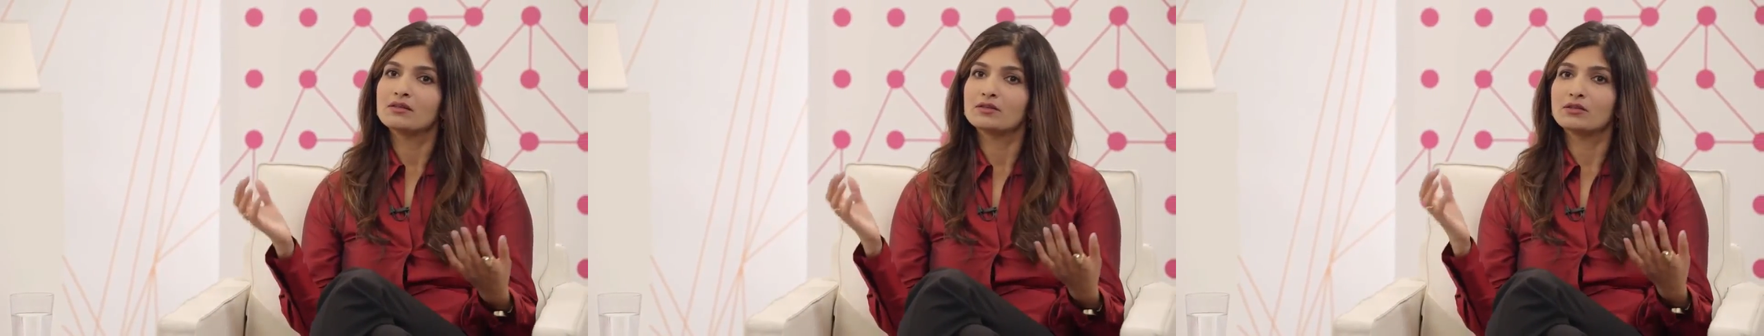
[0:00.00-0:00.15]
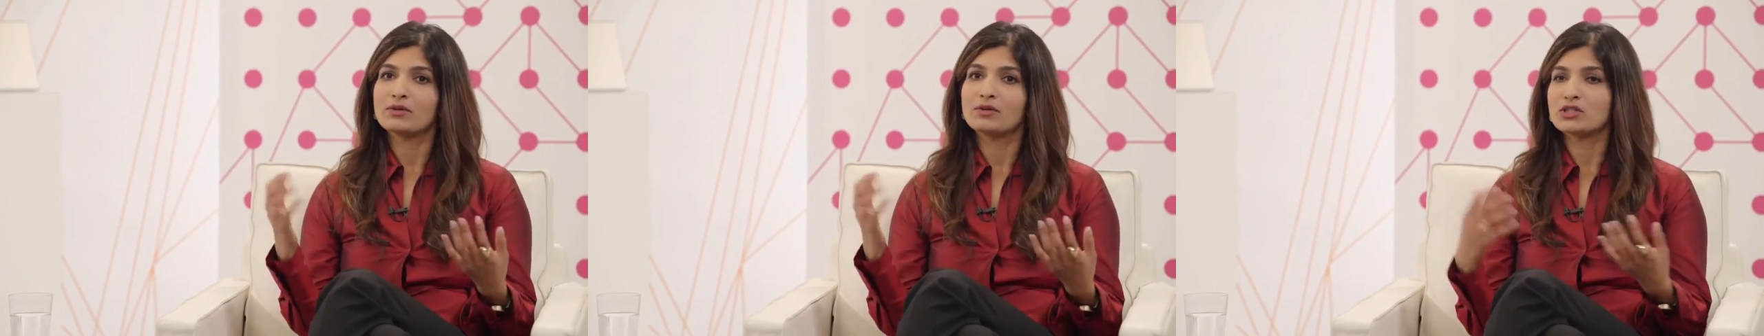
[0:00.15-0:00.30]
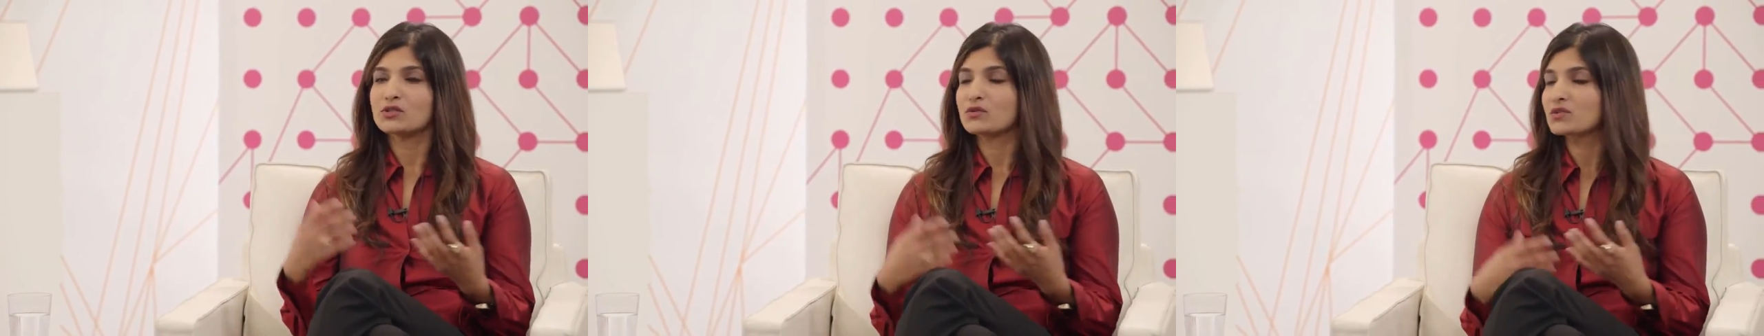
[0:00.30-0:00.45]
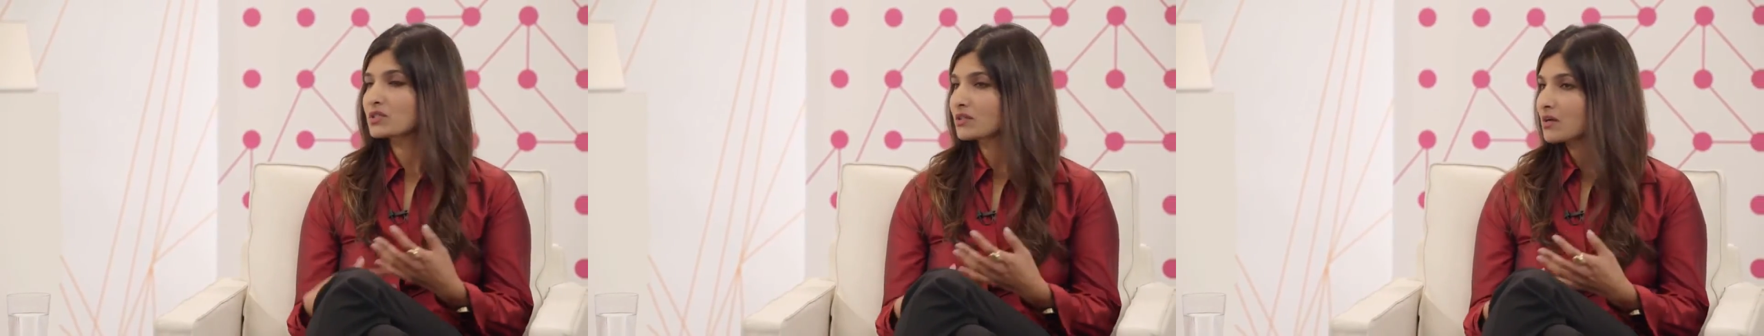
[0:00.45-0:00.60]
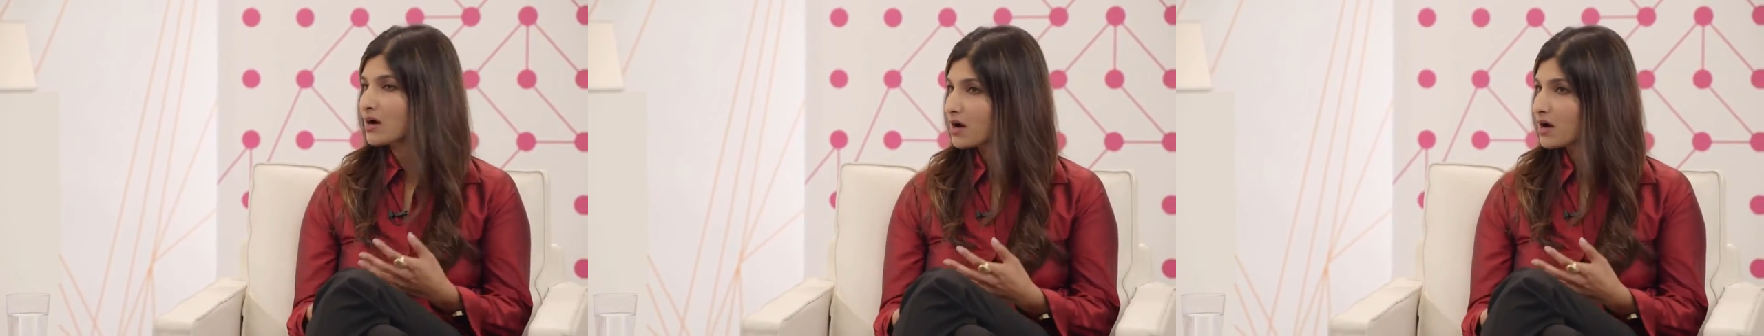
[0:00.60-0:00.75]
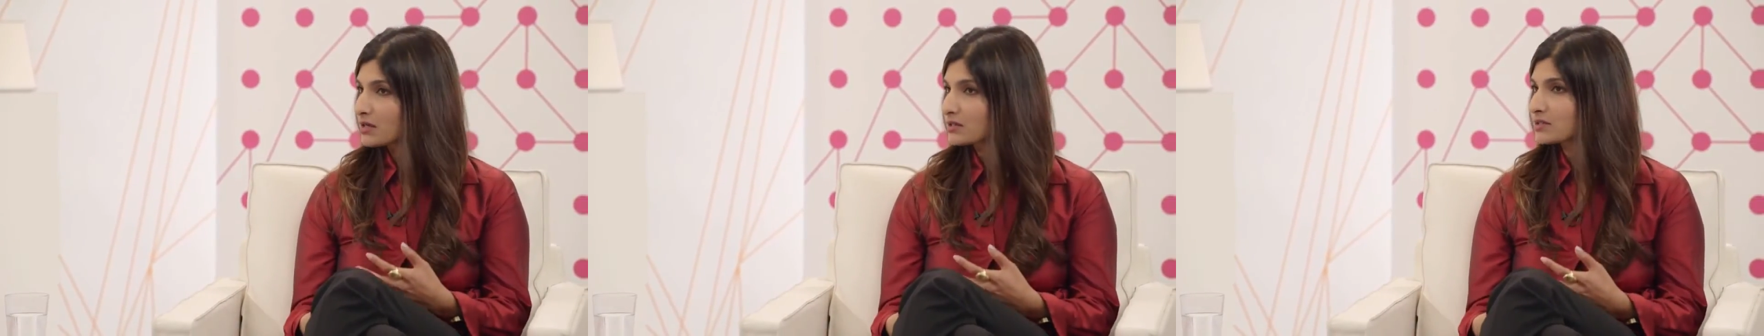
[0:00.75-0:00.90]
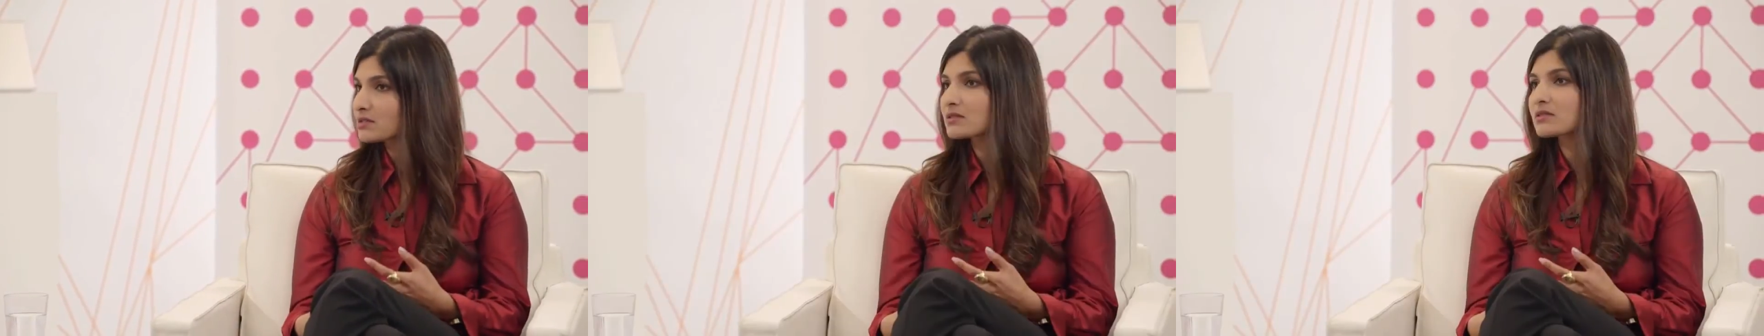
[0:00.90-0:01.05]
the reduced
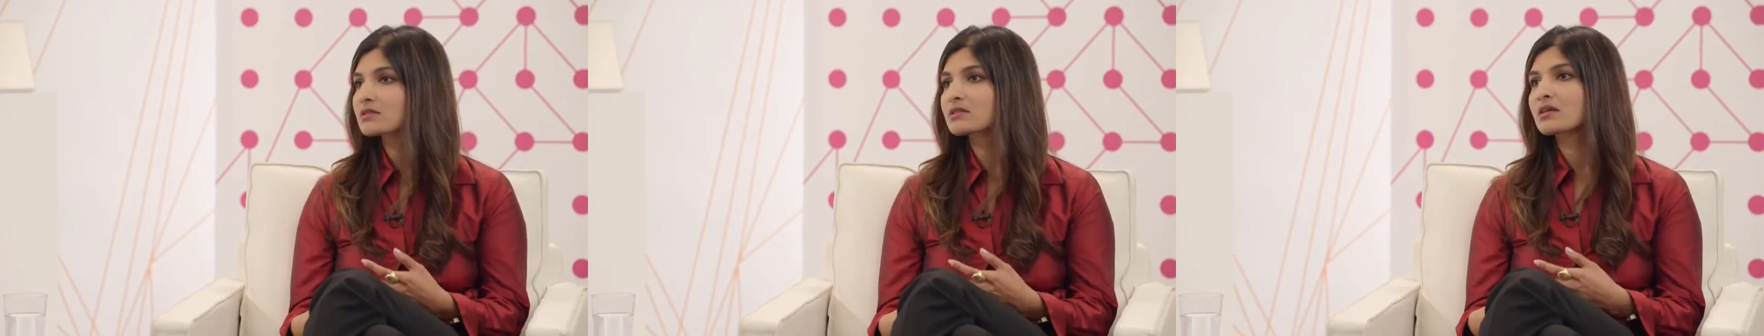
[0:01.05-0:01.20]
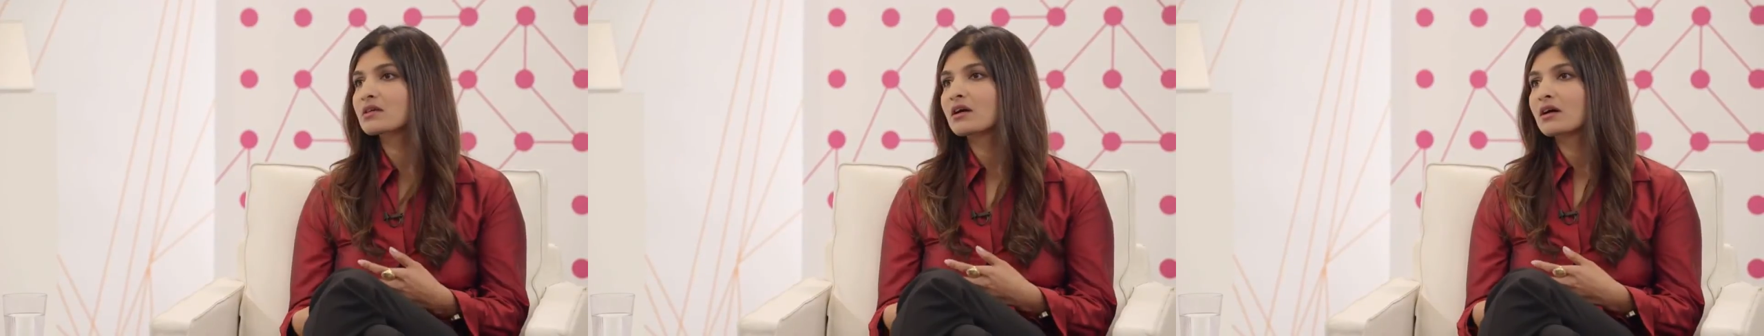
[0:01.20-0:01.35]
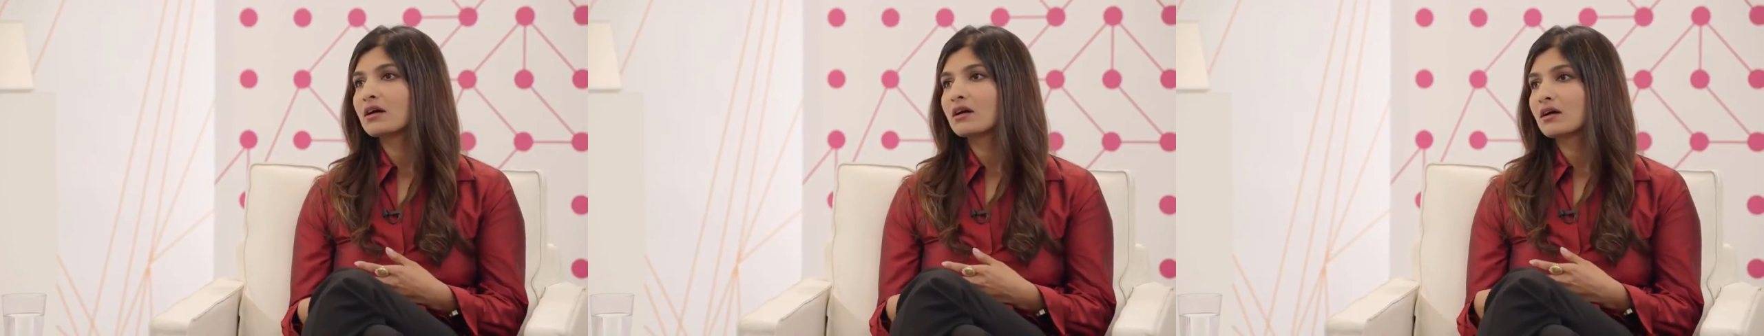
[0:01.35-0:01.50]
cost,